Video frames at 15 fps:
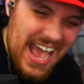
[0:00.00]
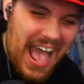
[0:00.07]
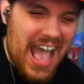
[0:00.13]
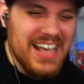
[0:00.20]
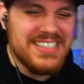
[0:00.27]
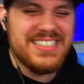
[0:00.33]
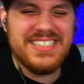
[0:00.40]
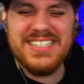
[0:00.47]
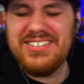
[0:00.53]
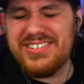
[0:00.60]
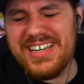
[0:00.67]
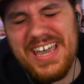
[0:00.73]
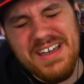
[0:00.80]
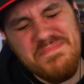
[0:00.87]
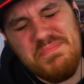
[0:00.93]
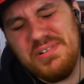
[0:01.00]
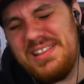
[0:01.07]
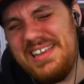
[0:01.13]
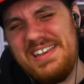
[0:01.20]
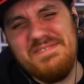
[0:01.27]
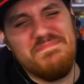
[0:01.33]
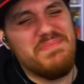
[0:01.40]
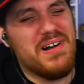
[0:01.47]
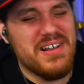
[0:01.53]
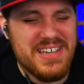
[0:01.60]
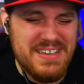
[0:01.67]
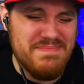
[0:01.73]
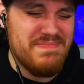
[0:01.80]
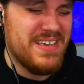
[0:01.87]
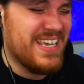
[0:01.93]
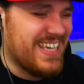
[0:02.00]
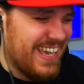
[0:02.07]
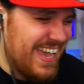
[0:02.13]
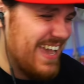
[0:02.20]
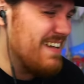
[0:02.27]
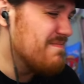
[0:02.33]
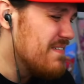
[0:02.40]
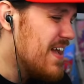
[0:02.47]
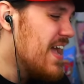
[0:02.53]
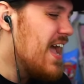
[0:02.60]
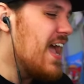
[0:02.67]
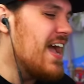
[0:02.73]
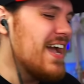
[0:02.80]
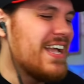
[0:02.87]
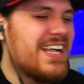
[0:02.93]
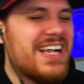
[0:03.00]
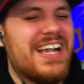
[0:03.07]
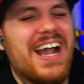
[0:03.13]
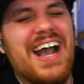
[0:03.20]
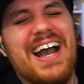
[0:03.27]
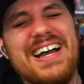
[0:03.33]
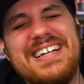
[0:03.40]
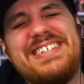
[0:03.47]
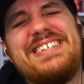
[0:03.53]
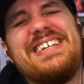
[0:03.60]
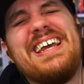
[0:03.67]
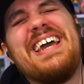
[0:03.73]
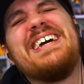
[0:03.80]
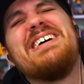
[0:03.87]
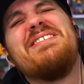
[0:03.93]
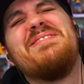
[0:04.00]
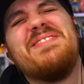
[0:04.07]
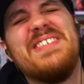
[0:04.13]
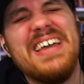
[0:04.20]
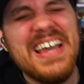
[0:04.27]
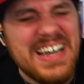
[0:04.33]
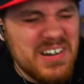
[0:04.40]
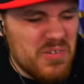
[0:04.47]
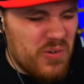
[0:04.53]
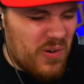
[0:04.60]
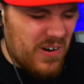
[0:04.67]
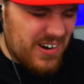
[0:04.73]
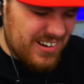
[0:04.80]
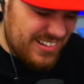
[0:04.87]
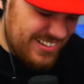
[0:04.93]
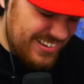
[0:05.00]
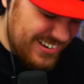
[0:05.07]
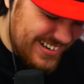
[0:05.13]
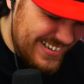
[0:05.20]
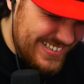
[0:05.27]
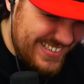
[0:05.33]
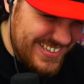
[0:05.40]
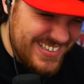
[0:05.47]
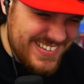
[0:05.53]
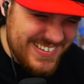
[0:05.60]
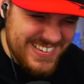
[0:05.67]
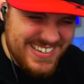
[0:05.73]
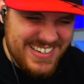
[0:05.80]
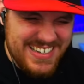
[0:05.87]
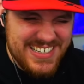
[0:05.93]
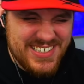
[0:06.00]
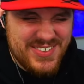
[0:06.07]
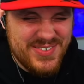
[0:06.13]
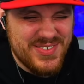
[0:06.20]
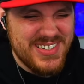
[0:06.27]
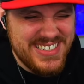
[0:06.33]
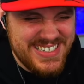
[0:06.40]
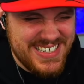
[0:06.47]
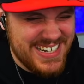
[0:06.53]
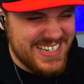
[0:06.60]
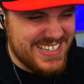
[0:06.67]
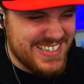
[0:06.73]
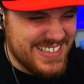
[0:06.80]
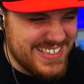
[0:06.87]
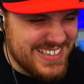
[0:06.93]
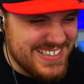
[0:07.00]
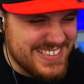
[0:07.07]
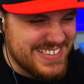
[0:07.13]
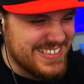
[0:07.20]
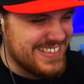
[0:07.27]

I still can't believe Buggy became a goddamn warlord, dude. It's ridiculous.